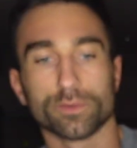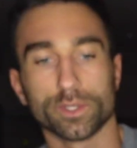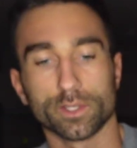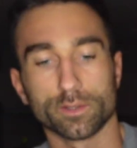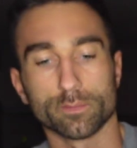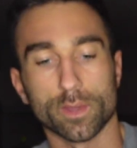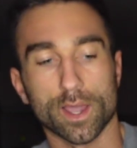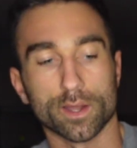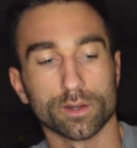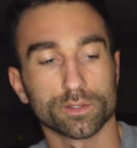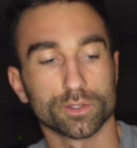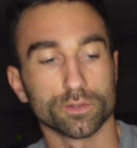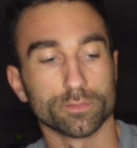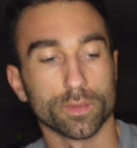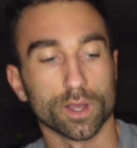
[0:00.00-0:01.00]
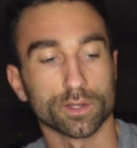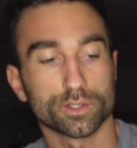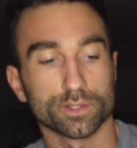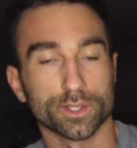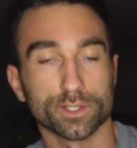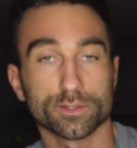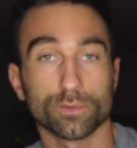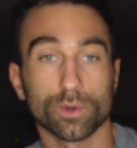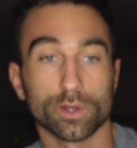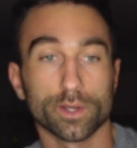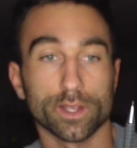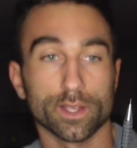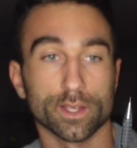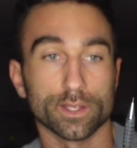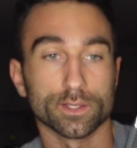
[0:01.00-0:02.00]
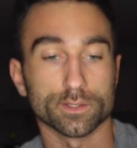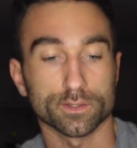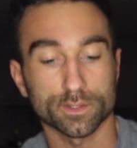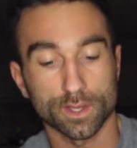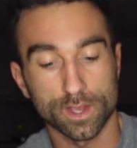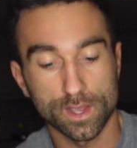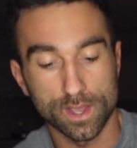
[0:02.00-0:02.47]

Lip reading: really matter too much. This one is